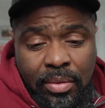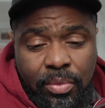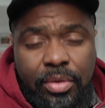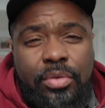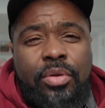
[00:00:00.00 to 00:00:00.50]

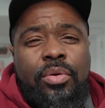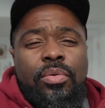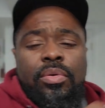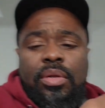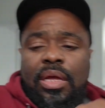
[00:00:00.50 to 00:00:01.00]
Where you
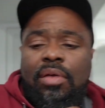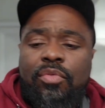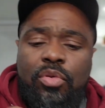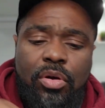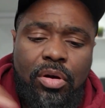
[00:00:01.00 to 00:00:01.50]
do like a
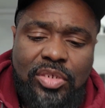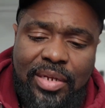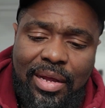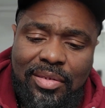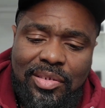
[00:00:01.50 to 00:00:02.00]
root cause
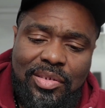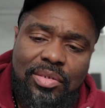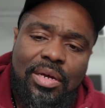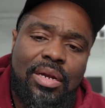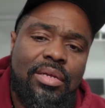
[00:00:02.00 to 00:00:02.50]
analysis and
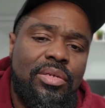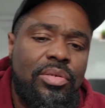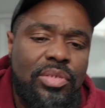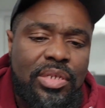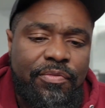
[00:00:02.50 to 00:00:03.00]
you kind of
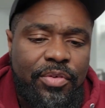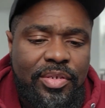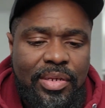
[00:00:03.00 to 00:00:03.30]
use different,